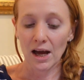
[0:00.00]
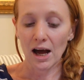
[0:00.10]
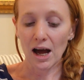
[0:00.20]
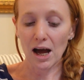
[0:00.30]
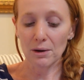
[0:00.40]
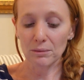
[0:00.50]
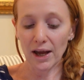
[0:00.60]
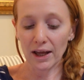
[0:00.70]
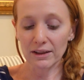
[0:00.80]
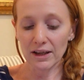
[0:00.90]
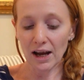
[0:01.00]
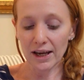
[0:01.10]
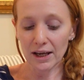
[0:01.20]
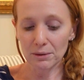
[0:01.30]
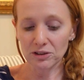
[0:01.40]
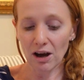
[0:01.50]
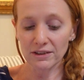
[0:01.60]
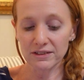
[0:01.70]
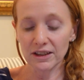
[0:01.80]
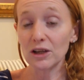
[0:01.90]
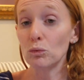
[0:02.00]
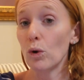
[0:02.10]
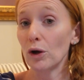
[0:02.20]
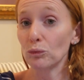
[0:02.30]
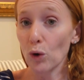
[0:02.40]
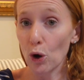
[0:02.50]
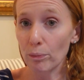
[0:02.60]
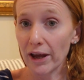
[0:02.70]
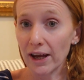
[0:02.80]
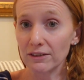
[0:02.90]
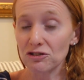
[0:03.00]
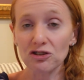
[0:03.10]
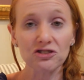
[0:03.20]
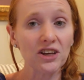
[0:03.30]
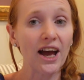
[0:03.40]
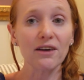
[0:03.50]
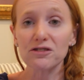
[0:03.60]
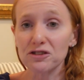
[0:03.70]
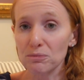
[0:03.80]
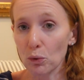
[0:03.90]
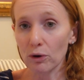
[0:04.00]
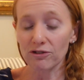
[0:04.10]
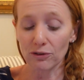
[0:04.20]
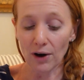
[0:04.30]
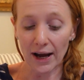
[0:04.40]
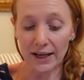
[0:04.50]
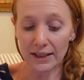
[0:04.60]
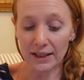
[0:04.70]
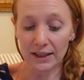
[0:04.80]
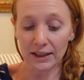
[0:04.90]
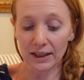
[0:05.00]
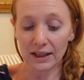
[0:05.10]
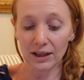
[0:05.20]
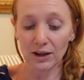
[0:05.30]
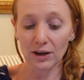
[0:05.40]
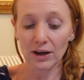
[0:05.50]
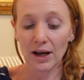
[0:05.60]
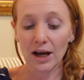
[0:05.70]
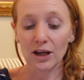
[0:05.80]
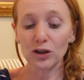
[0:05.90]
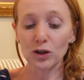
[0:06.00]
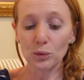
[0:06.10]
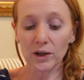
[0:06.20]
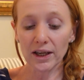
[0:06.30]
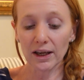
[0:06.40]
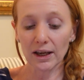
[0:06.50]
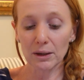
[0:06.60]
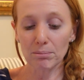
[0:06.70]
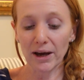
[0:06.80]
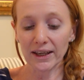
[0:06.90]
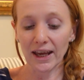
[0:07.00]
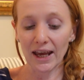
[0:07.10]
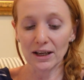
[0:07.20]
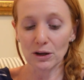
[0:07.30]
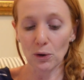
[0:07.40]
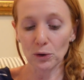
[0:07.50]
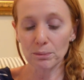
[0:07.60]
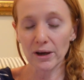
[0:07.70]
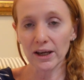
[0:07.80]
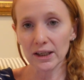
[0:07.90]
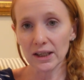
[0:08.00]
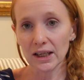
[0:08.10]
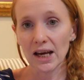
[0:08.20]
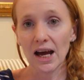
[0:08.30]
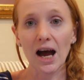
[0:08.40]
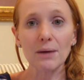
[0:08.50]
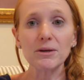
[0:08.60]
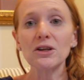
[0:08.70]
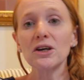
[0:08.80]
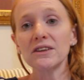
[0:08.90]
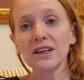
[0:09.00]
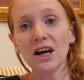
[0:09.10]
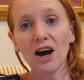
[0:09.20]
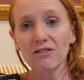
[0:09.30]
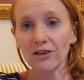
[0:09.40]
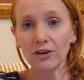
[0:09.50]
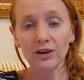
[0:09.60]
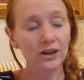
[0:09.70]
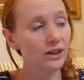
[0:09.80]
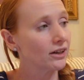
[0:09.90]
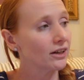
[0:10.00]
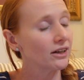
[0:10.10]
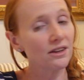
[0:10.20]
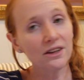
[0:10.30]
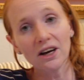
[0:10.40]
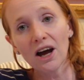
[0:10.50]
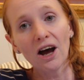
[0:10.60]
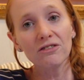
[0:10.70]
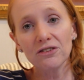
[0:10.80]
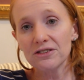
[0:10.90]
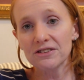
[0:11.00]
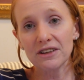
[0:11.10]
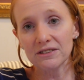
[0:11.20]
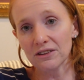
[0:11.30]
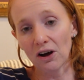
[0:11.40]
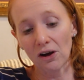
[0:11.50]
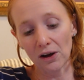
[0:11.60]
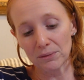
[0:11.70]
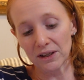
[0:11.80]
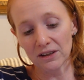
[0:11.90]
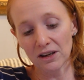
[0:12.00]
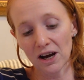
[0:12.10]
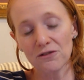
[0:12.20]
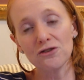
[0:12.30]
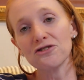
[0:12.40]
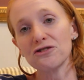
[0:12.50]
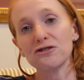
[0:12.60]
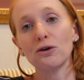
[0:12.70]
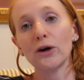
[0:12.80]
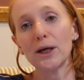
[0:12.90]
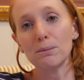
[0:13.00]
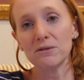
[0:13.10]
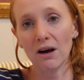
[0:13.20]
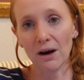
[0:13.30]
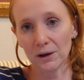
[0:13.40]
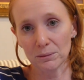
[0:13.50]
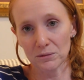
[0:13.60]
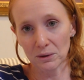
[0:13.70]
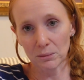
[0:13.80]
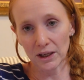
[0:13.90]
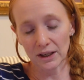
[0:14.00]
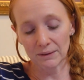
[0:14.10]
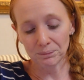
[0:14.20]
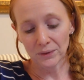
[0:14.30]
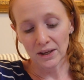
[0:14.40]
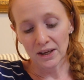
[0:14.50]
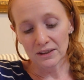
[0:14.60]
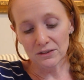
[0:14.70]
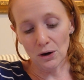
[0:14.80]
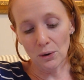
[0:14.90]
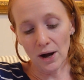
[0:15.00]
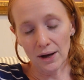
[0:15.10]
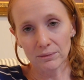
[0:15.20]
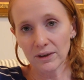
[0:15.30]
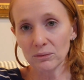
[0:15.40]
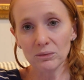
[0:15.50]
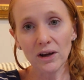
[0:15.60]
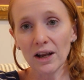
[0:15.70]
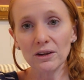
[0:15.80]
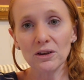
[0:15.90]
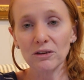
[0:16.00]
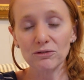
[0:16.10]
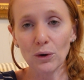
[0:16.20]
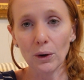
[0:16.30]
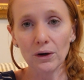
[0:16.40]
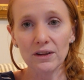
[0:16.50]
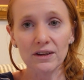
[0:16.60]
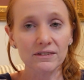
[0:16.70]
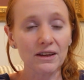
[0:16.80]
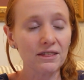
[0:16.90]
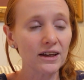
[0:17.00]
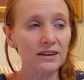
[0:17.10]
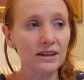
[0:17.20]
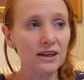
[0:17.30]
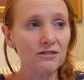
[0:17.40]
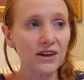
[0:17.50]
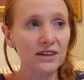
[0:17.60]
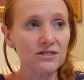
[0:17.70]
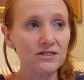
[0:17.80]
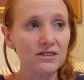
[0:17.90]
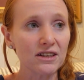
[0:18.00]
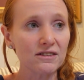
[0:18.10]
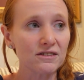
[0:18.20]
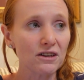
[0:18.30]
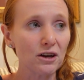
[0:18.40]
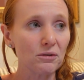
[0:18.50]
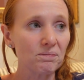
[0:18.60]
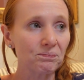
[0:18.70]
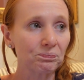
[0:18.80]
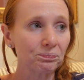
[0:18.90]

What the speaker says: And then I am tossing in one romance just to have some more variety in here. You Again by Kate Goldbeck. I mean, look at the cover. The cover says it all. I mean, the cover just screams autumn to me. So I'm kind of looking forward to this. I think that if I just need some,